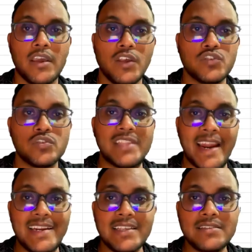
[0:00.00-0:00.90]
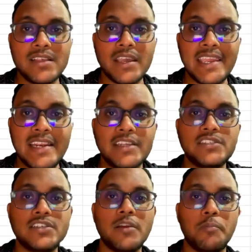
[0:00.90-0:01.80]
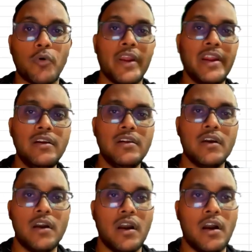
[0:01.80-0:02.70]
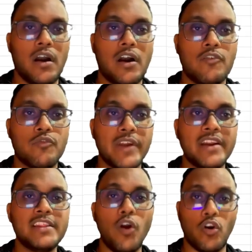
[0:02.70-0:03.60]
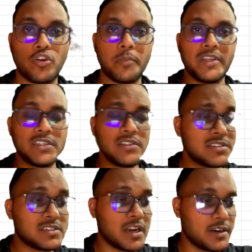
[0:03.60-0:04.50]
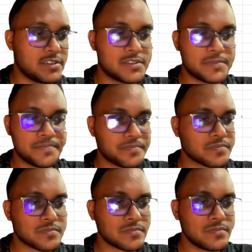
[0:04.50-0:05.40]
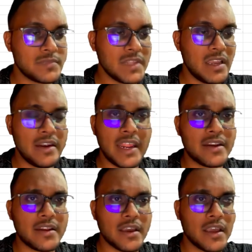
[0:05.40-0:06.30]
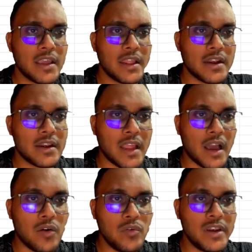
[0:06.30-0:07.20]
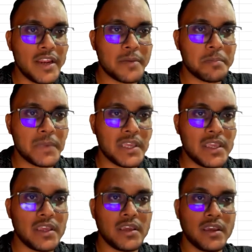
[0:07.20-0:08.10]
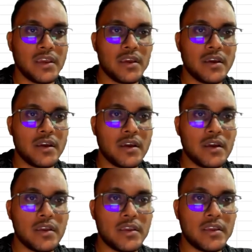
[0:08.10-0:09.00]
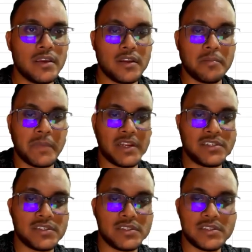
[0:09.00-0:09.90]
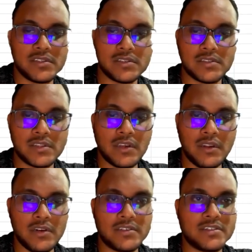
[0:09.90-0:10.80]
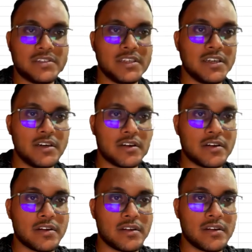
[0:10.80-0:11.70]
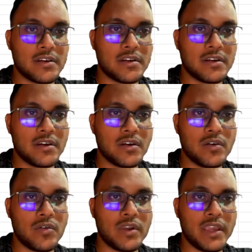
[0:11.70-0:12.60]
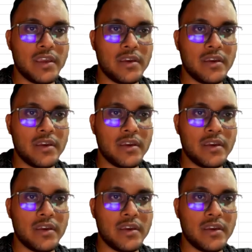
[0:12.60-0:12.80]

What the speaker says: So that is the initial point where the automation starts. Right. Now let me here mention this is the trigger. Okay.